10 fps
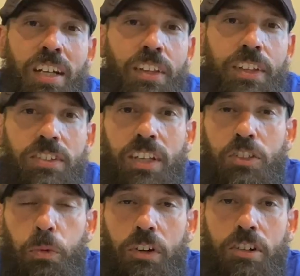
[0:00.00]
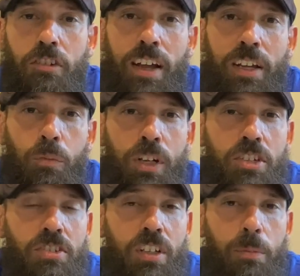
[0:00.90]
These things work great. We
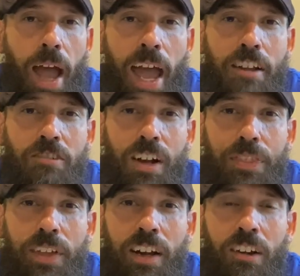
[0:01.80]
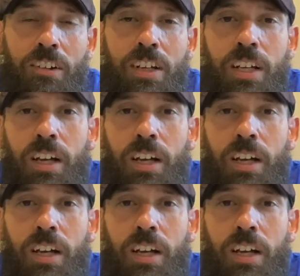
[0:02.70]
just let them hang right there.